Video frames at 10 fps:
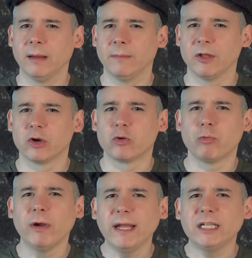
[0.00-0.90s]
The
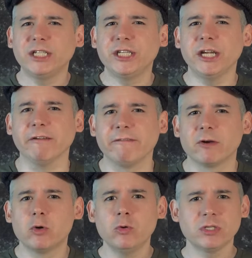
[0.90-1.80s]
great chief,
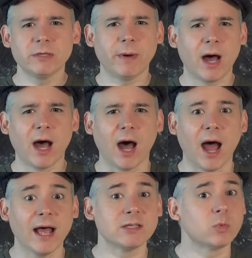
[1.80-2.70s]
Kusamaha,
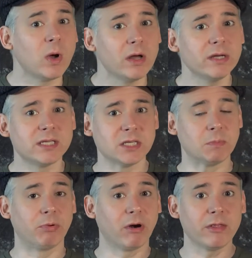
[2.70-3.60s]
as well as his
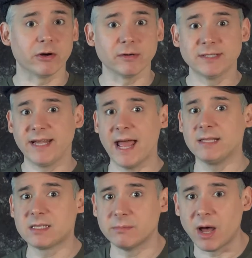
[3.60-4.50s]
brother,
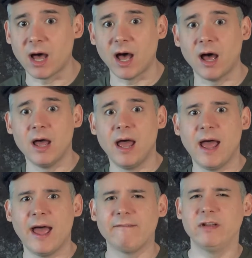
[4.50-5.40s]
Tensamaha,
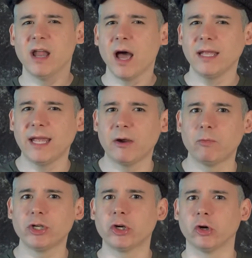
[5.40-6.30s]
have not yet
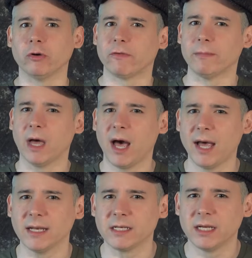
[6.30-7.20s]
returned from the
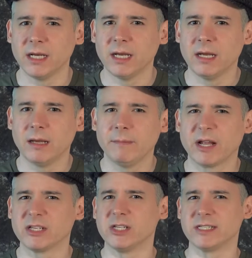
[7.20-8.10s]
hunt.
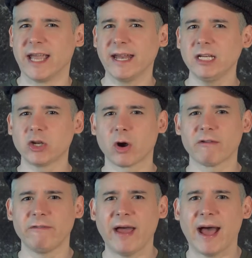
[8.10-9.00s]
Because it's getting
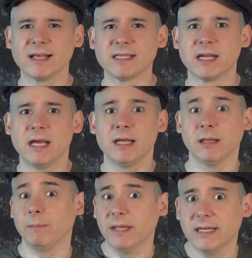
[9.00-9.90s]
dark fast,
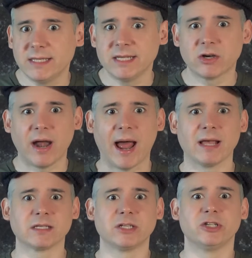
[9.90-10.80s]
the PCs are
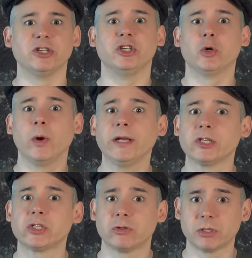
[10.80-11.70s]
asked to join a
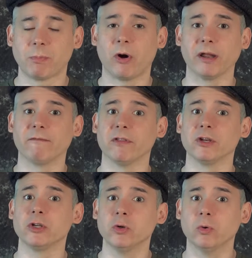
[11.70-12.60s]
search party for
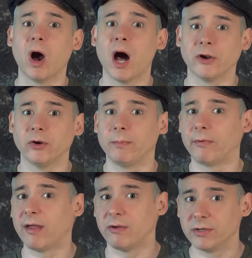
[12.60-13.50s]
the two honored
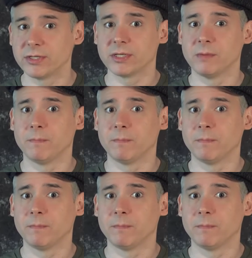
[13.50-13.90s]
brothers.